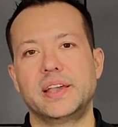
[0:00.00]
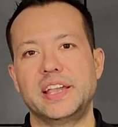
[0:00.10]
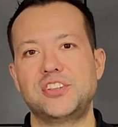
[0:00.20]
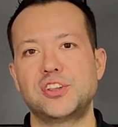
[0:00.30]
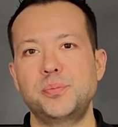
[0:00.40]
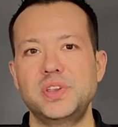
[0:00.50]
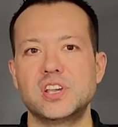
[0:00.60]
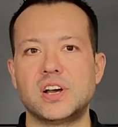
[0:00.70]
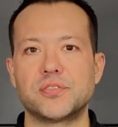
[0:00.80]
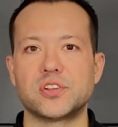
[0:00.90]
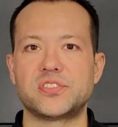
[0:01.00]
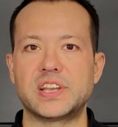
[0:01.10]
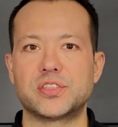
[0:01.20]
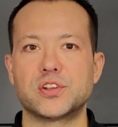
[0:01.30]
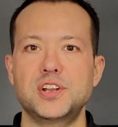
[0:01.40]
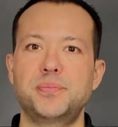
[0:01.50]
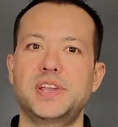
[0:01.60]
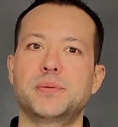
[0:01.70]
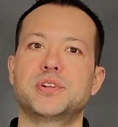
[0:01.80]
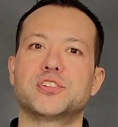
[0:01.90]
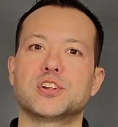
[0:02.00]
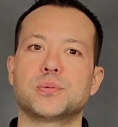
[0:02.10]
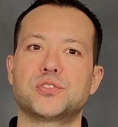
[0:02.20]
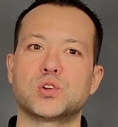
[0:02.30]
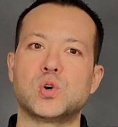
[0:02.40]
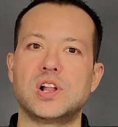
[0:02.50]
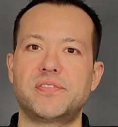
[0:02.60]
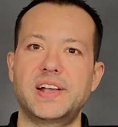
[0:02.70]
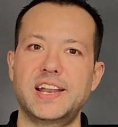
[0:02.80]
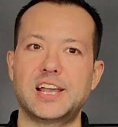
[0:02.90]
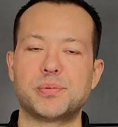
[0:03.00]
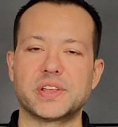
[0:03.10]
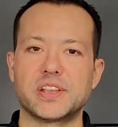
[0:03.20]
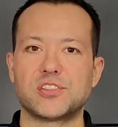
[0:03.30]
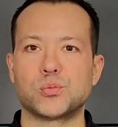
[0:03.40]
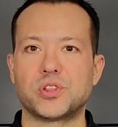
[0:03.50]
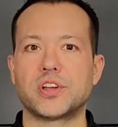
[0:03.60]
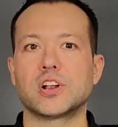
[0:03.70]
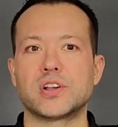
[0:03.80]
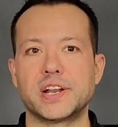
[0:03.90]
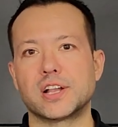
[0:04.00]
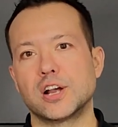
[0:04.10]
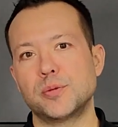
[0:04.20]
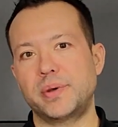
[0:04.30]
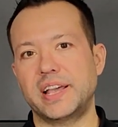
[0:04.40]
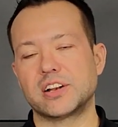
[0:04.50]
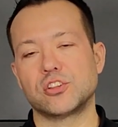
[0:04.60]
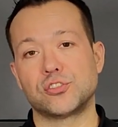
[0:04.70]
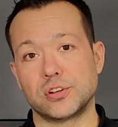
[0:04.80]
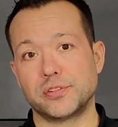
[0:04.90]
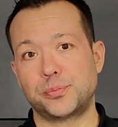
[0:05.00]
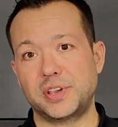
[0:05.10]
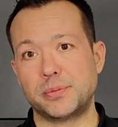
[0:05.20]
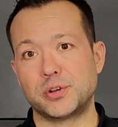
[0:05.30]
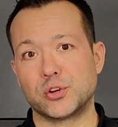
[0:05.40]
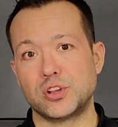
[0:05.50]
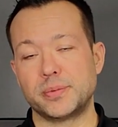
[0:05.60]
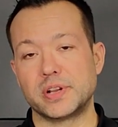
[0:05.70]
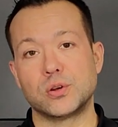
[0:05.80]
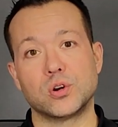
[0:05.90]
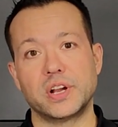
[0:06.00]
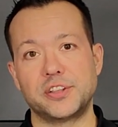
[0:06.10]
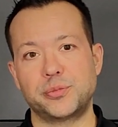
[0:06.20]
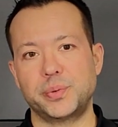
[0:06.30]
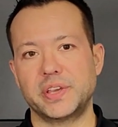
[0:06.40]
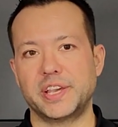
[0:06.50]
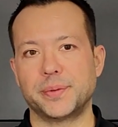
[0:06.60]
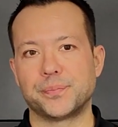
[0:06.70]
HnP offers net 30 payment terms to qualified applicants with our credit card-backed service payment agreement, or SPA.